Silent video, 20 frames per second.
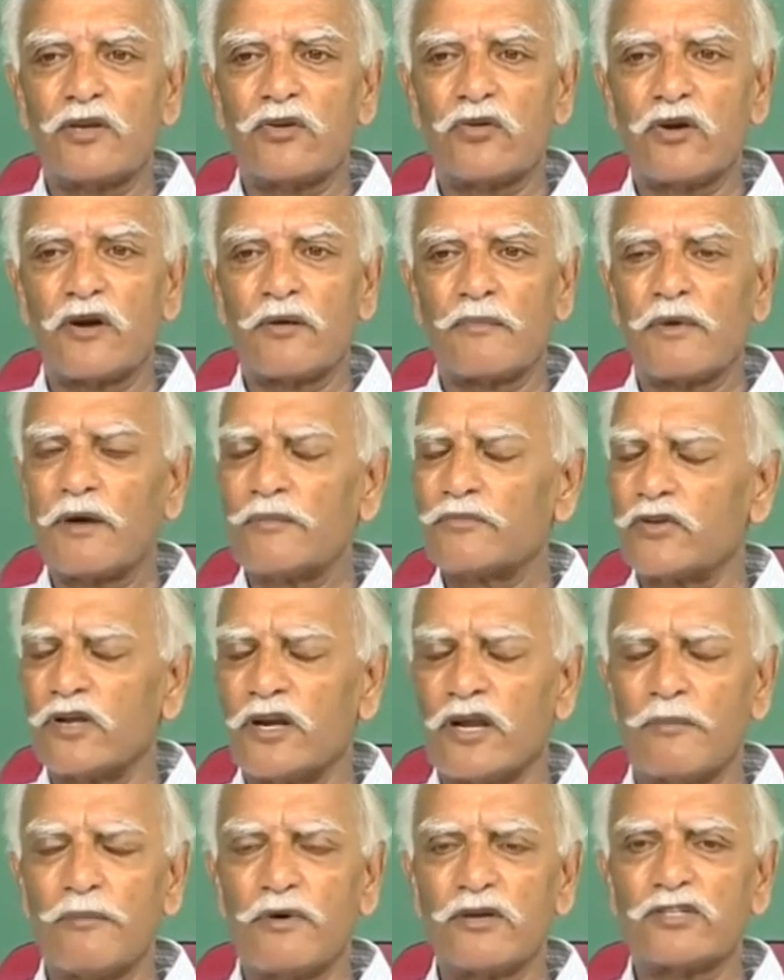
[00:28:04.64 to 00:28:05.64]
in Europe, I am
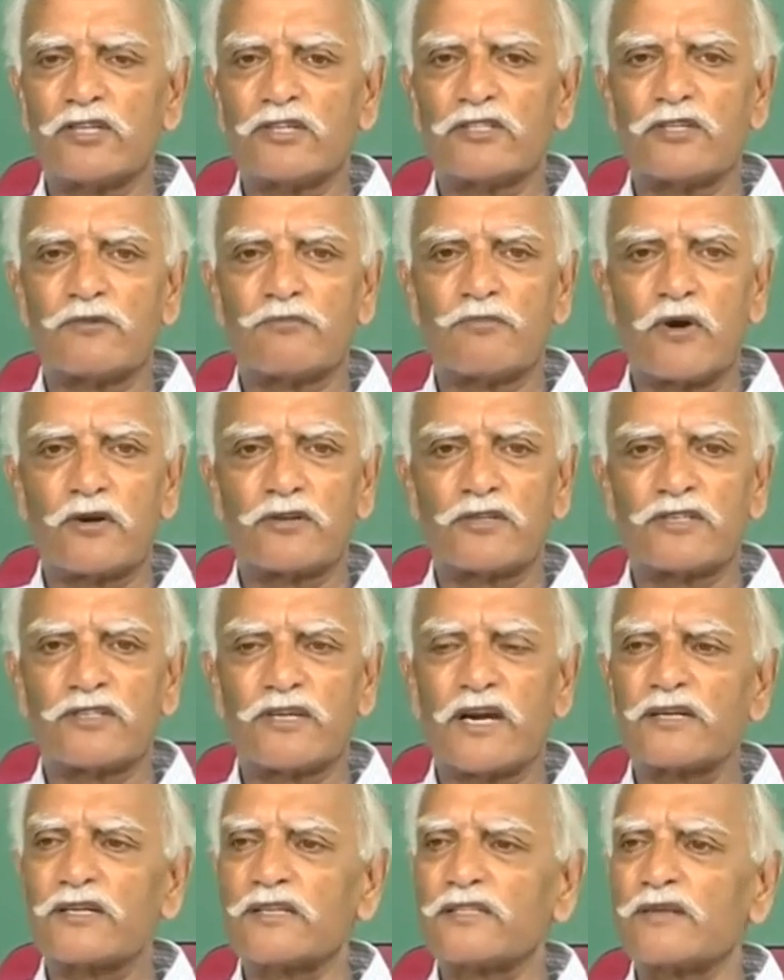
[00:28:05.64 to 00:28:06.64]
sorry emergence of
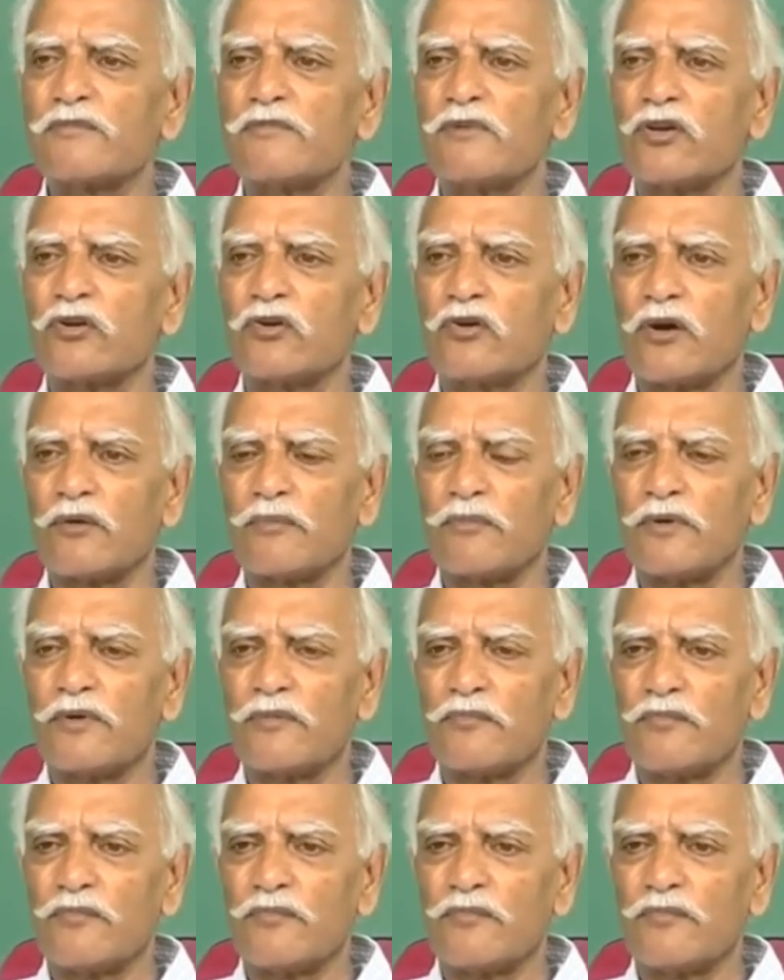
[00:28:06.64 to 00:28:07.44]
Protestantism in Europe